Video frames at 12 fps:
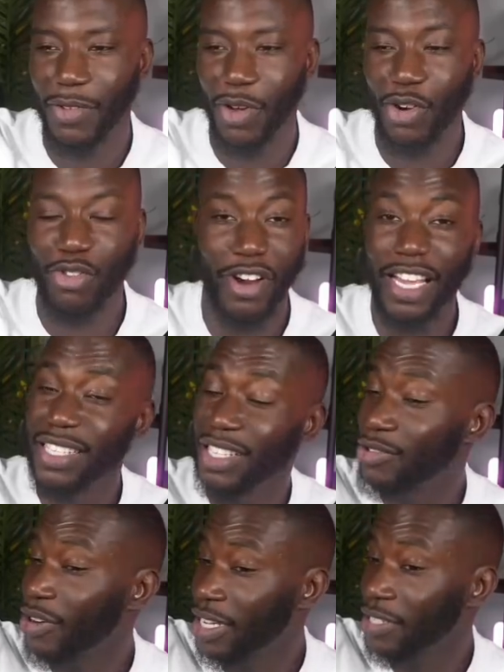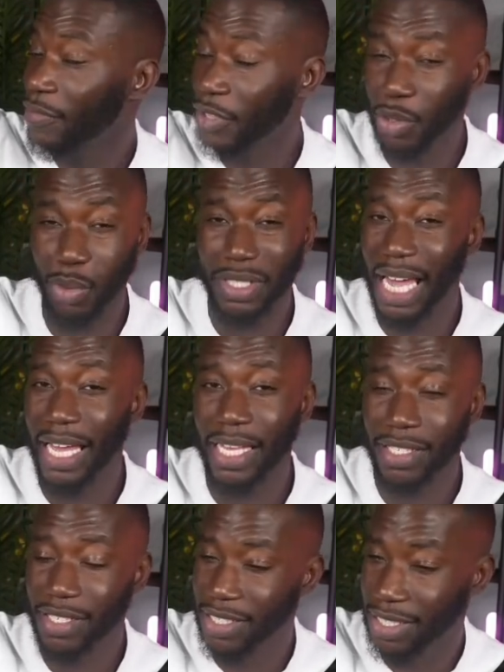Crazy, crazy visuals that
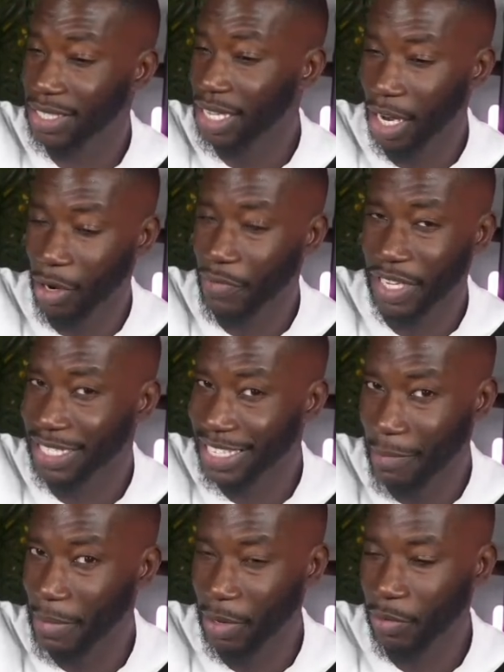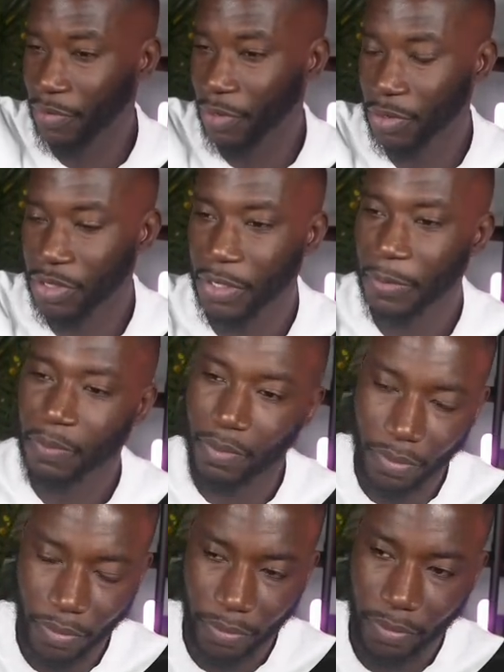is, because I don't think it's that bad with Phil's.
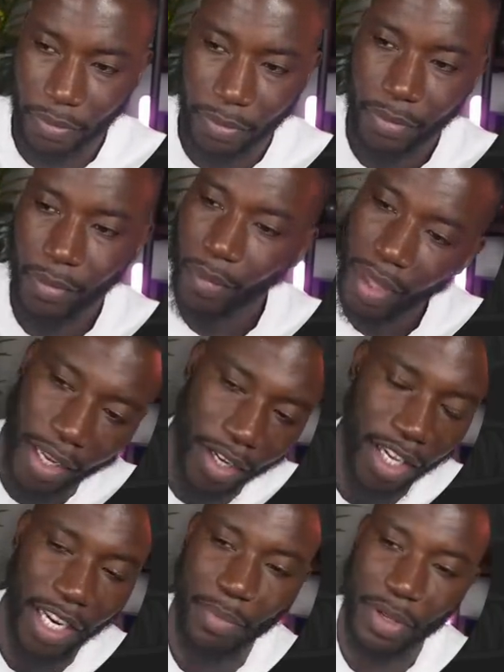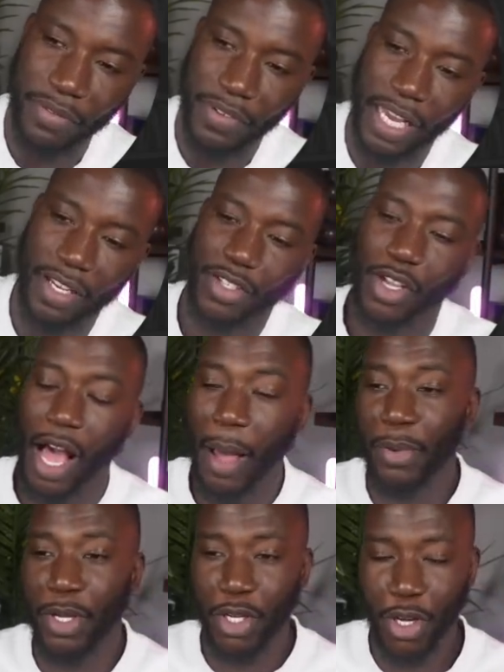And a Colombian flag. So I'm
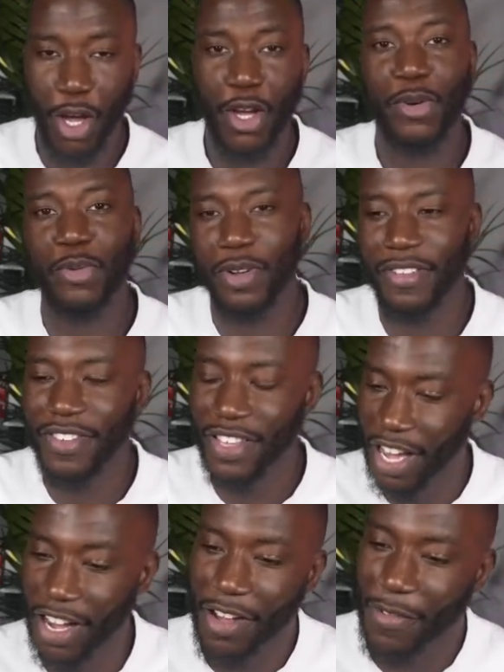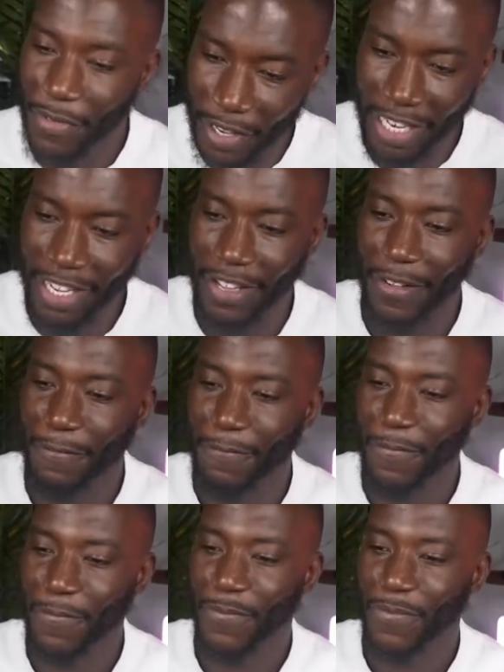going to go with Young Philly.
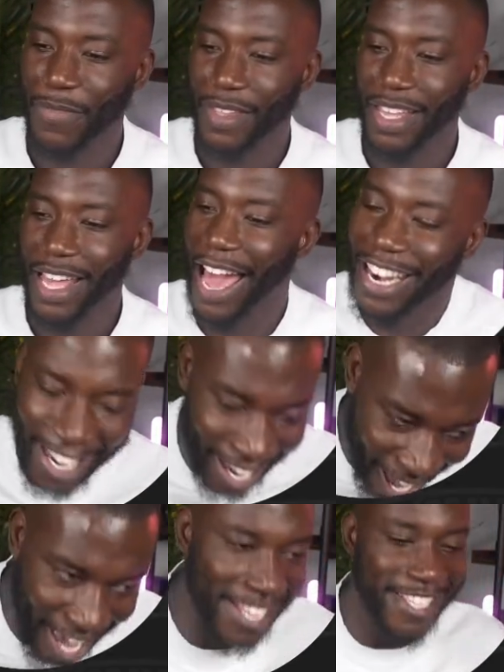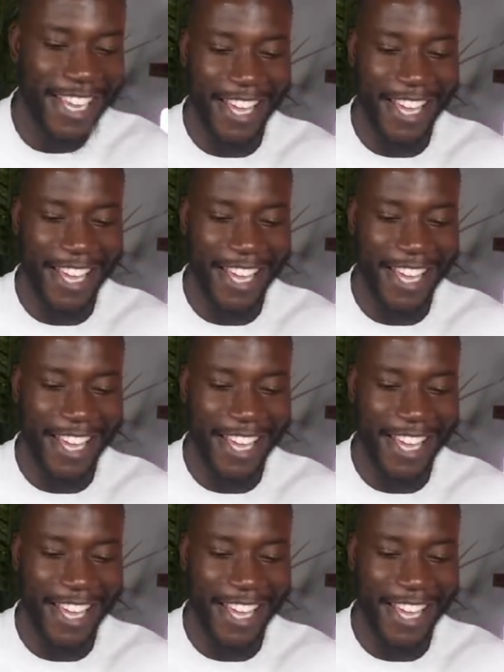And it is